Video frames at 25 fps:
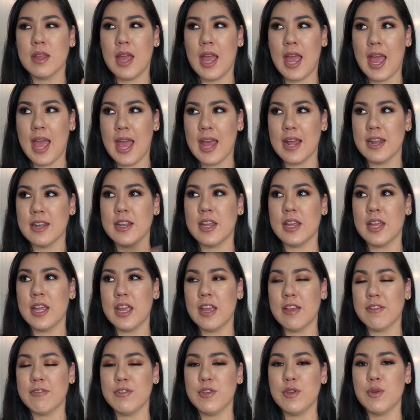And
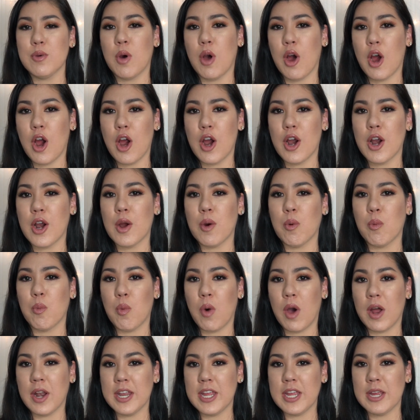if you are
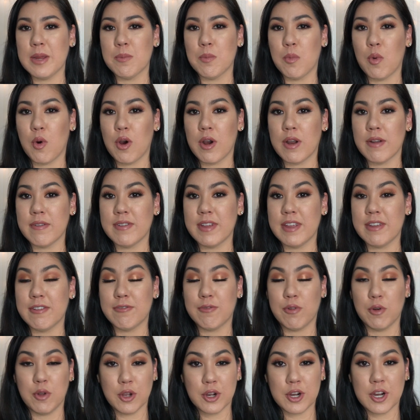wanting more of a
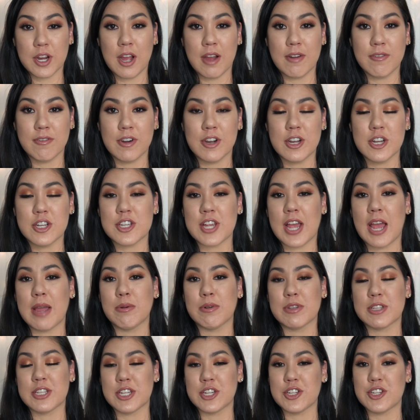fuller coverage, I
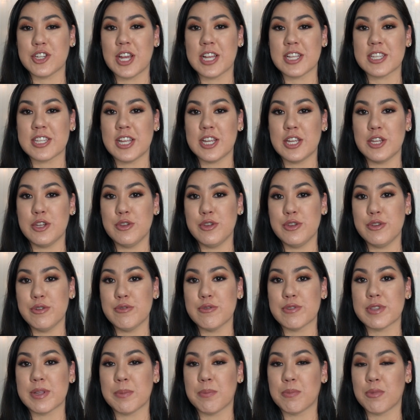would suggest that you
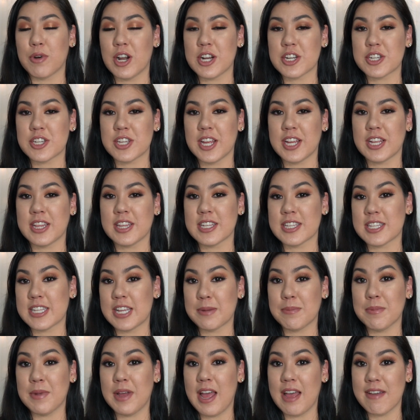use a brush like the
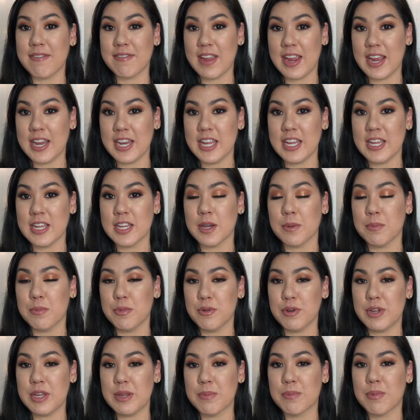Sigma F80
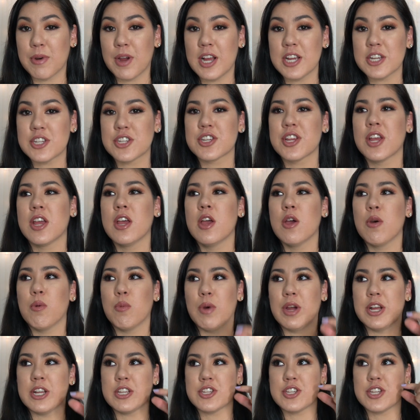Kabuki brush,
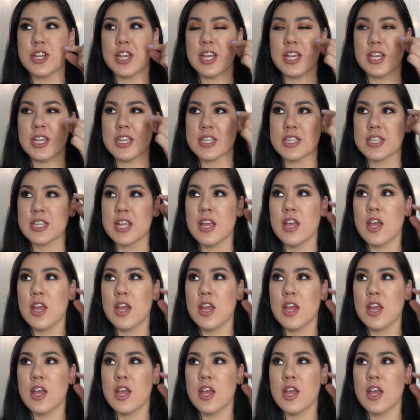which is